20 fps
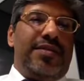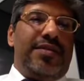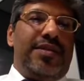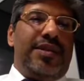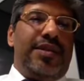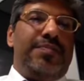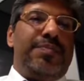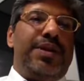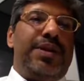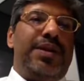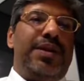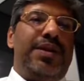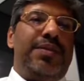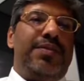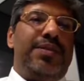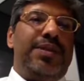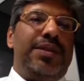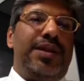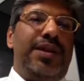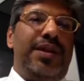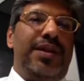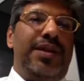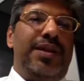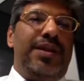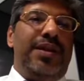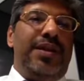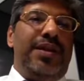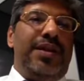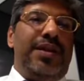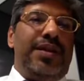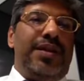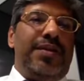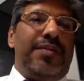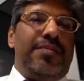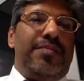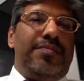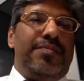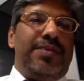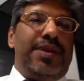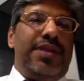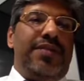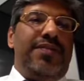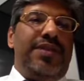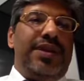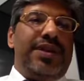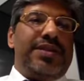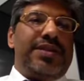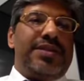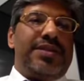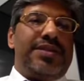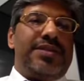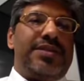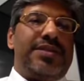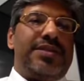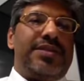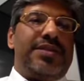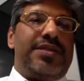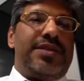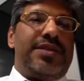depending on the previously